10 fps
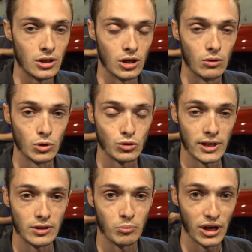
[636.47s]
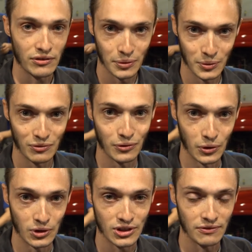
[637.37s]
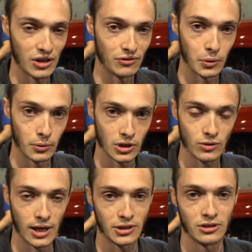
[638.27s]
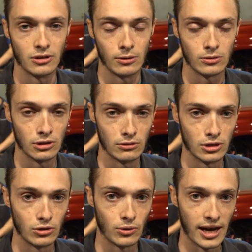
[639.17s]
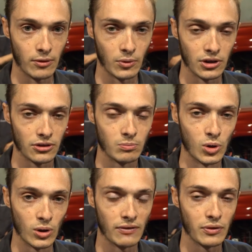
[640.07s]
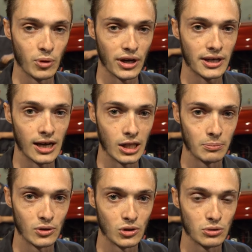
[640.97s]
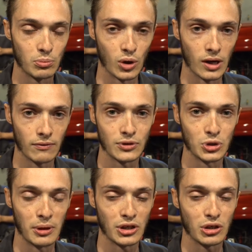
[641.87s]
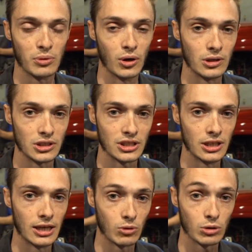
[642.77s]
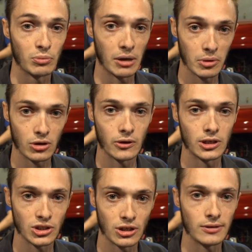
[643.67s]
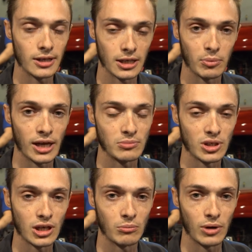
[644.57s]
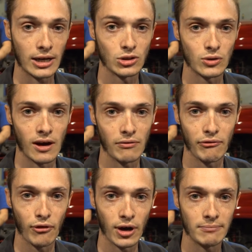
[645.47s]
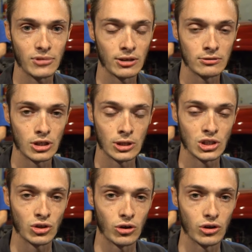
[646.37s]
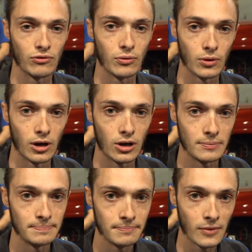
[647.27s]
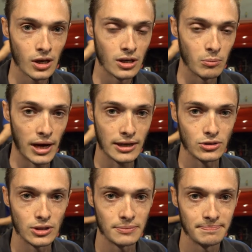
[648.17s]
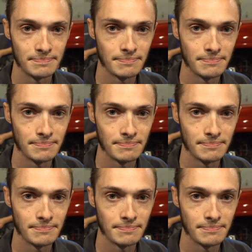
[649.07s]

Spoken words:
We'll drain the brake fluid first. I've got a fluid extractor to do that with. Pull off the brake calipers, pull off suspension components, and then we're probably going to start plasma cutting bracketry off the frame to get started for our bracketry.